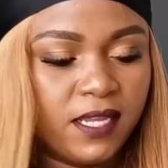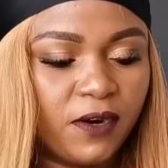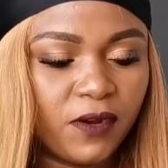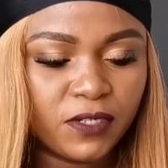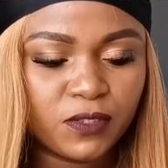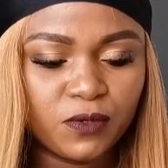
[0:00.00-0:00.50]
I
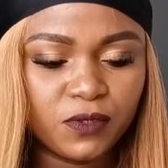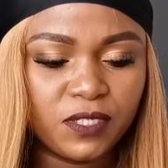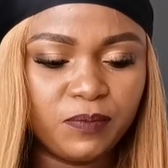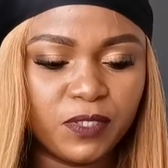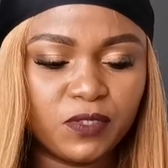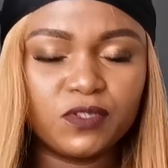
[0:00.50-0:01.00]
don't want to go
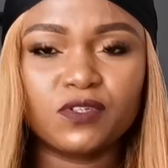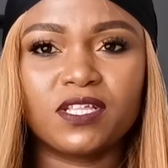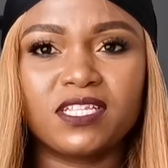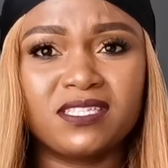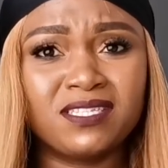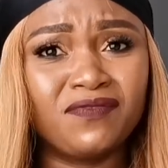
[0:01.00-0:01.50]
deep into it so
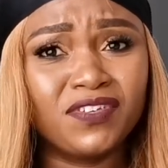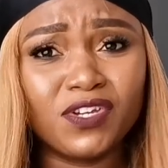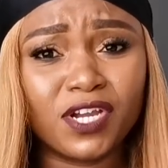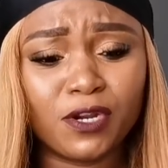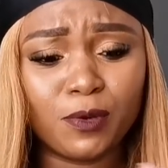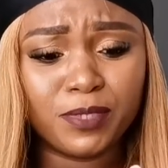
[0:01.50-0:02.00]
that this
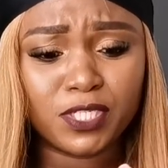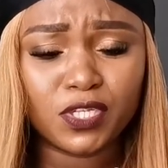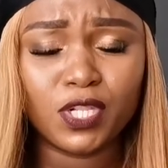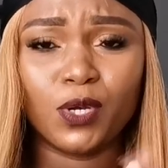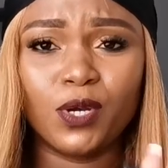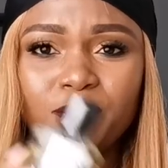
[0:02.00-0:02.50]
video cannot be
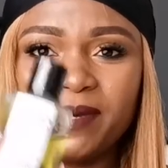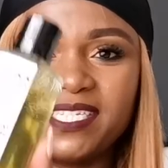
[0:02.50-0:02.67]
too long.